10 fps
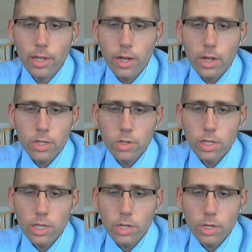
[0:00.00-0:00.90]

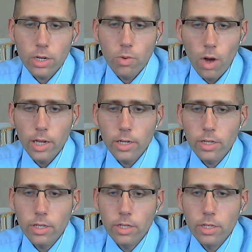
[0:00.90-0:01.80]
ultimately, and you're going to
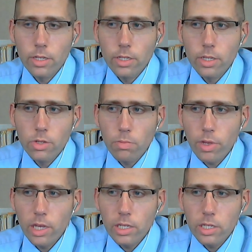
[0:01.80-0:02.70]
want those in
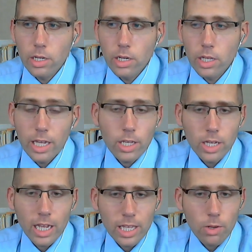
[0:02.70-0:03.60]
place. And like you
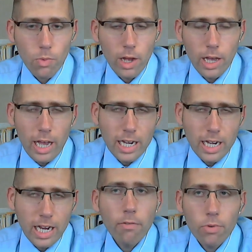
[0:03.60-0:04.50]
said, I think I
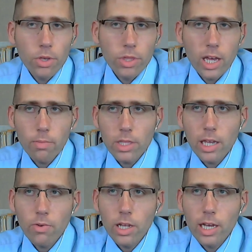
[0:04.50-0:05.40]
never really thought about
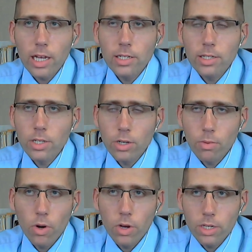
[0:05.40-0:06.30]
that way. You're
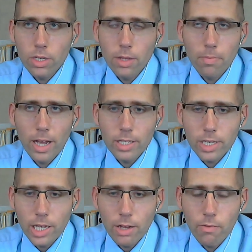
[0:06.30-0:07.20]
more into the
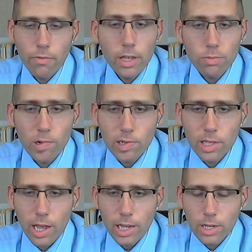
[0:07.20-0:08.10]
mindset of Facebook
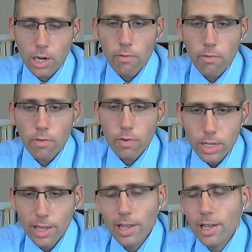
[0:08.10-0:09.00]
than I could ever
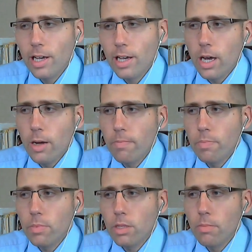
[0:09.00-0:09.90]
be.
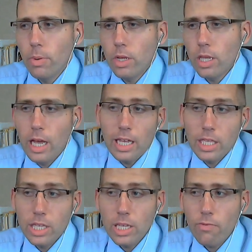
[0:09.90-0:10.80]
But yeah,
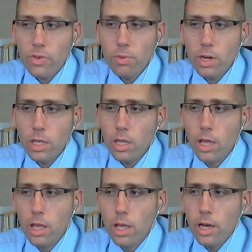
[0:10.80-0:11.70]
I think if somebody
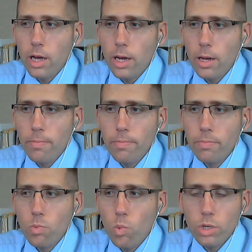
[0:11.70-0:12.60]

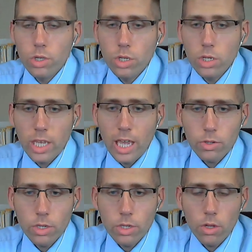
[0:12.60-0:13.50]
was just
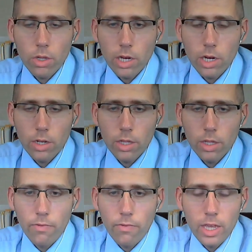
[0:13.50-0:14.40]
casually scrolling
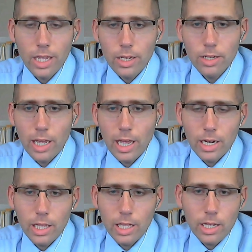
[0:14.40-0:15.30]
their feed at
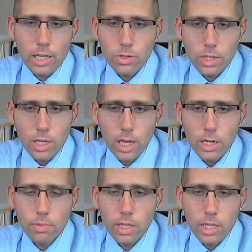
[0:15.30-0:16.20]
night, like you
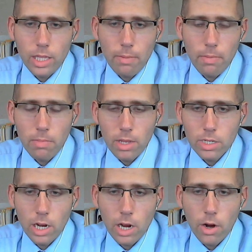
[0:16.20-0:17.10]
said, then that might be
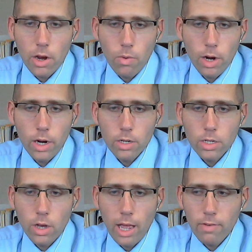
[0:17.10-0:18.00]
a scenario where
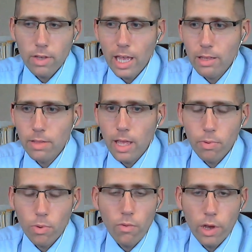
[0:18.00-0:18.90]
having that
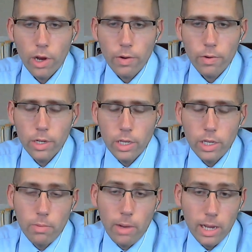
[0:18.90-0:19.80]
proof there,
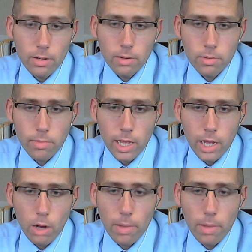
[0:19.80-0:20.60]
it might help